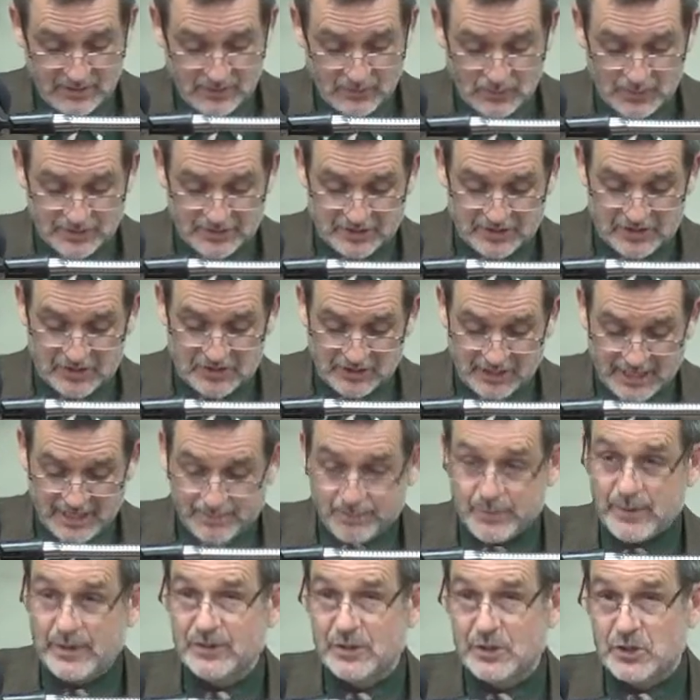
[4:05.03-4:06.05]
was
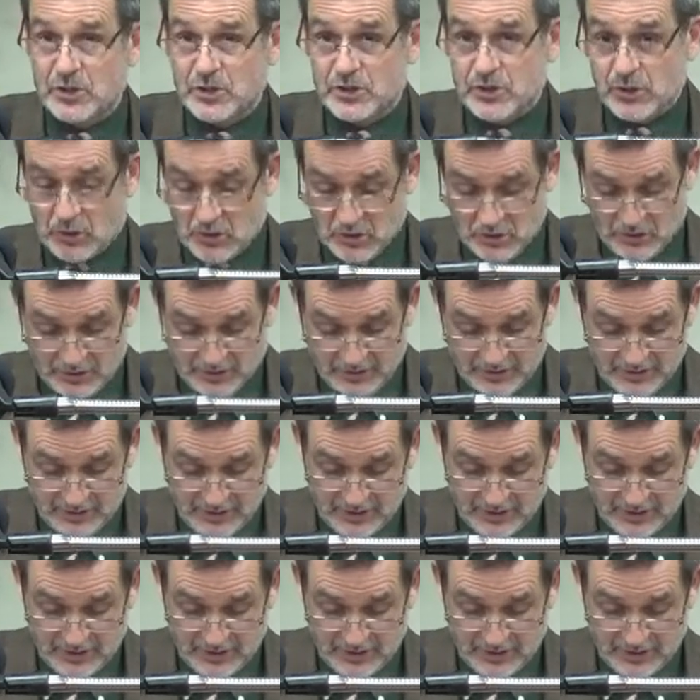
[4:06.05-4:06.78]
asleep in the stern,